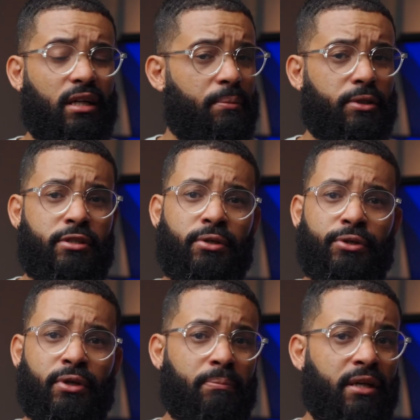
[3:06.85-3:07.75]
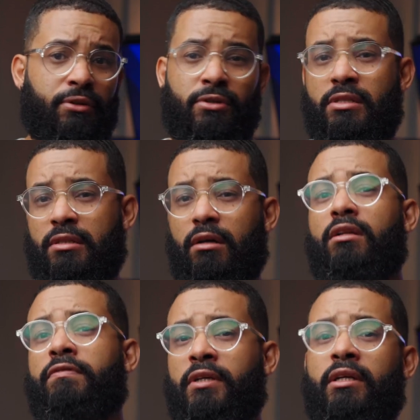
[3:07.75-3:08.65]
And let me tell you, I'm not using
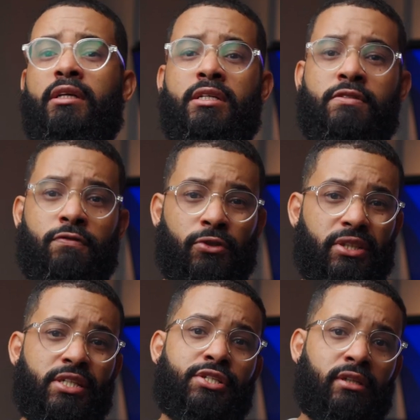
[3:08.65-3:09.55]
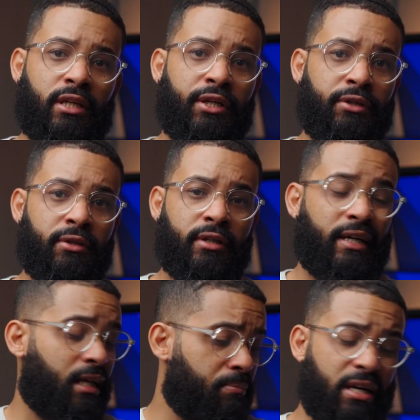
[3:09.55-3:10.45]
all of the keys for each layer,
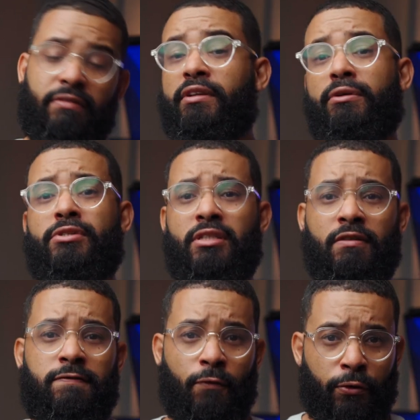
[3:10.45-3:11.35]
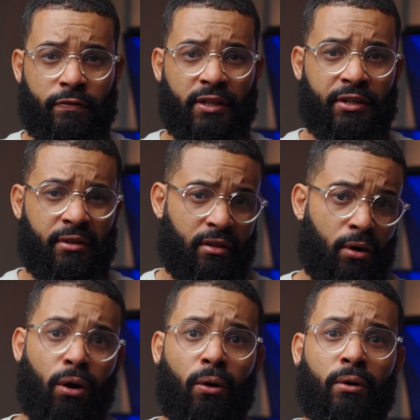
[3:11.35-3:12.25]
and I'm not even using the fourth layer at
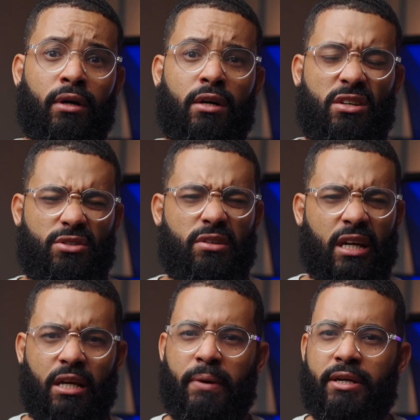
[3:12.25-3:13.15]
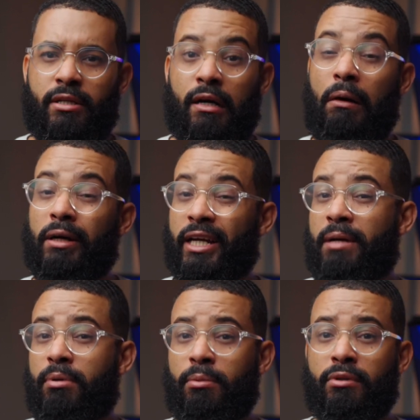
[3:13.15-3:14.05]
all. So you can imagine how
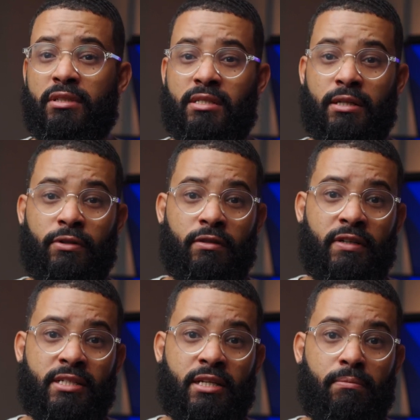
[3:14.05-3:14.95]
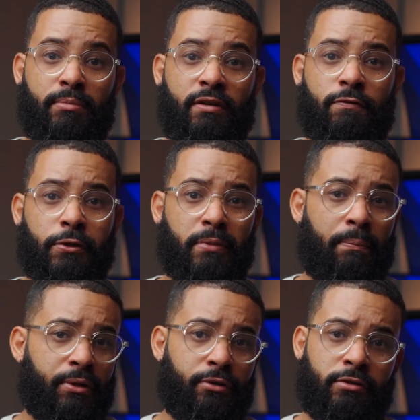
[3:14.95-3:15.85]
capable this little device can be for
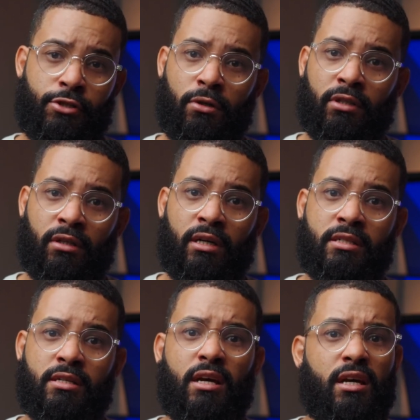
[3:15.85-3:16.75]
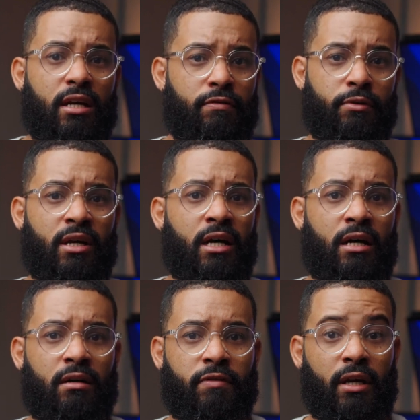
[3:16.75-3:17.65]
mapping your shortcuts if you
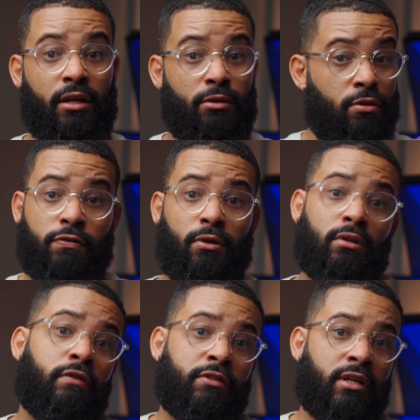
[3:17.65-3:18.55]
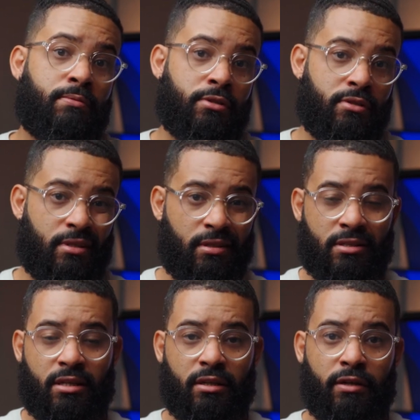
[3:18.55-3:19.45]
have a use for all of the options that
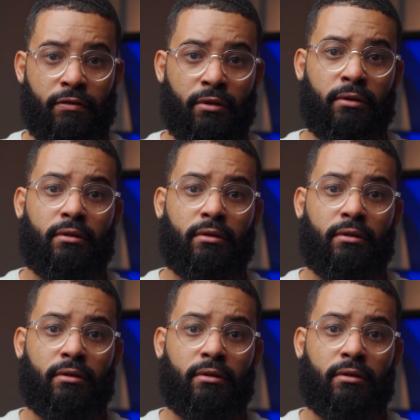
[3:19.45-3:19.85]
this can give you.